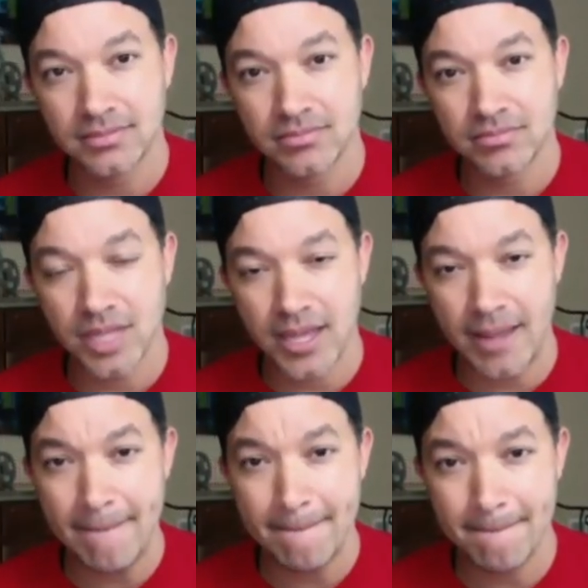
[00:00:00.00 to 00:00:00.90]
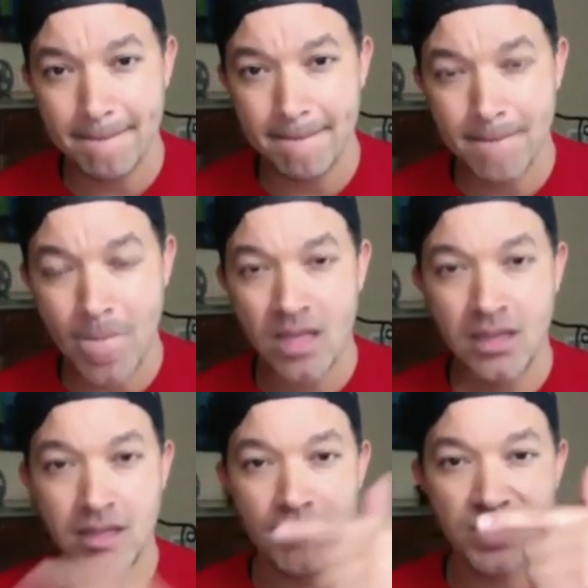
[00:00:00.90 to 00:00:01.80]
Okay?
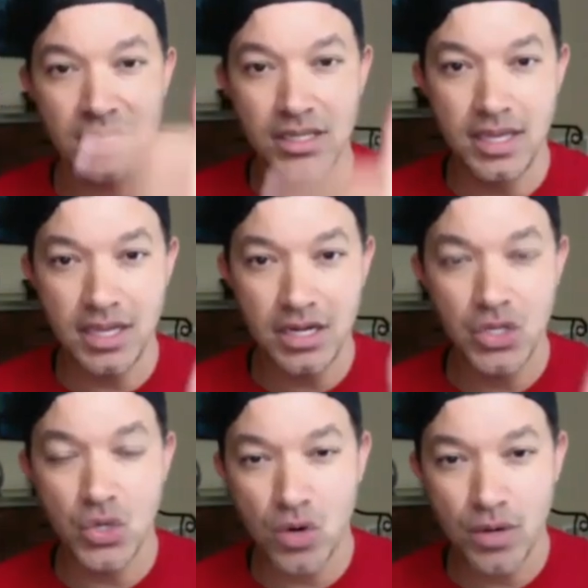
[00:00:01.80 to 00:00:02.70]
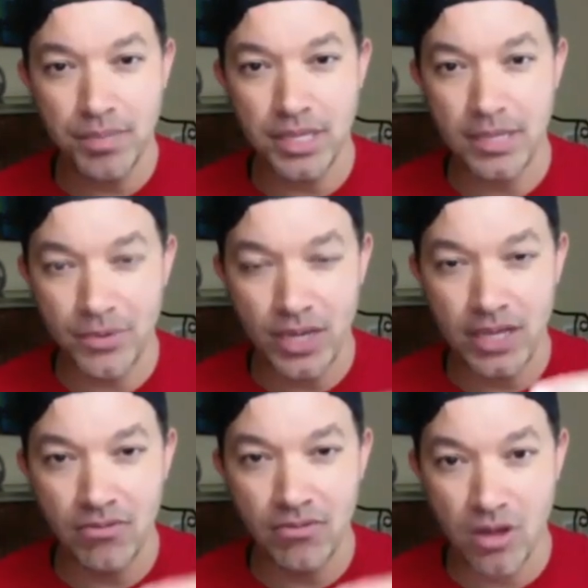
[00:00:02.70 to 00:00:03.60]
Get your people
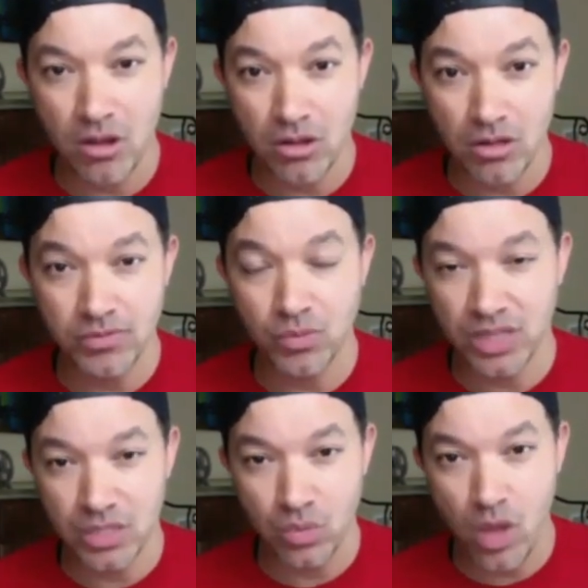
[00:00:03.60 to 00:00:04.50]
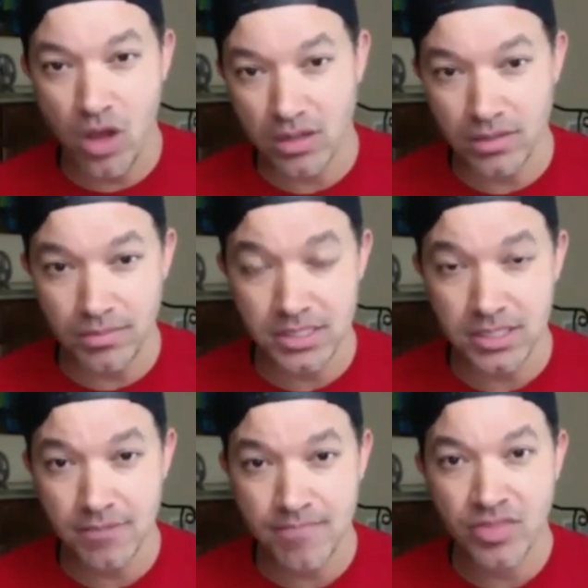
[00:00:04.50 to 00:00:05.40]
involved with the welcomes.
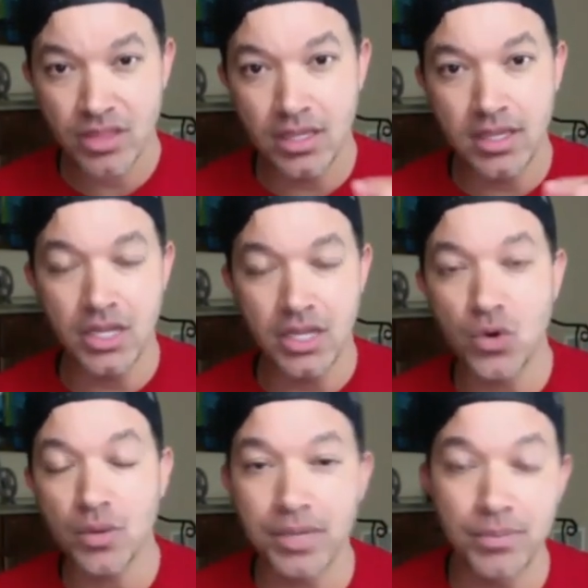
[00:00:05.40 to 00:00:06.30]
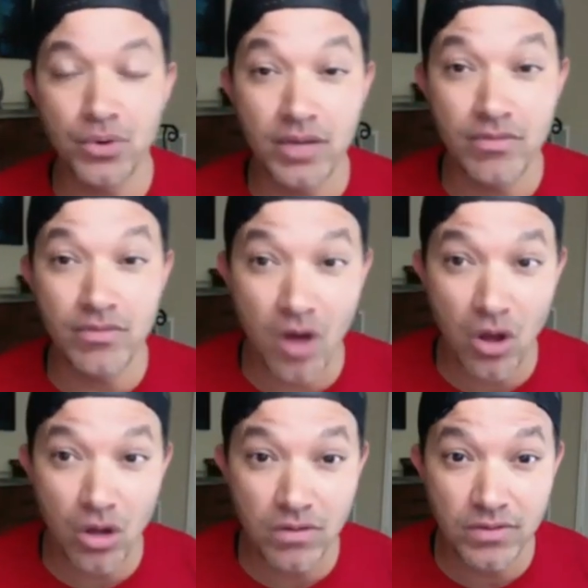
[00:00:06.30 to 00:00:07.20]
Get your people
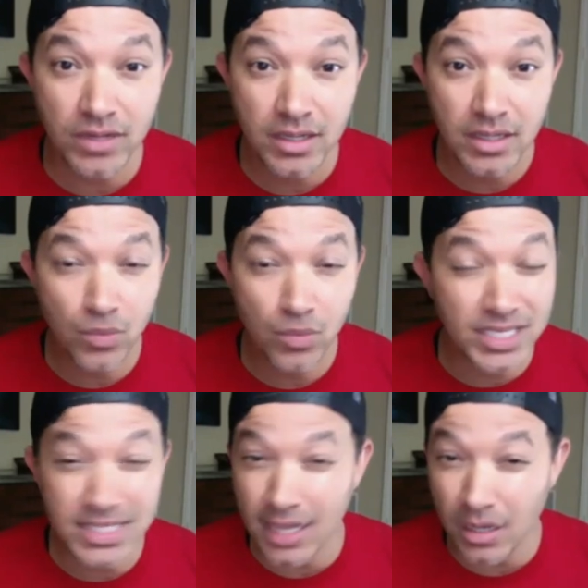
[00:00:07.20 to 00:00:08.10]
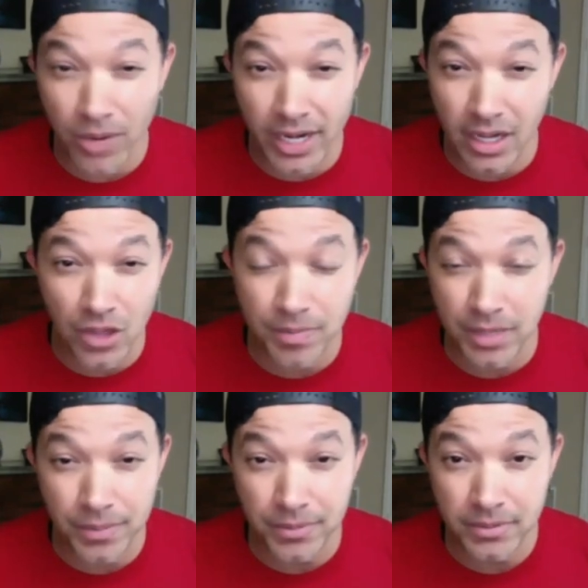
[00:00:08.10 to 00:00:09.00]
involved with celebrating other people.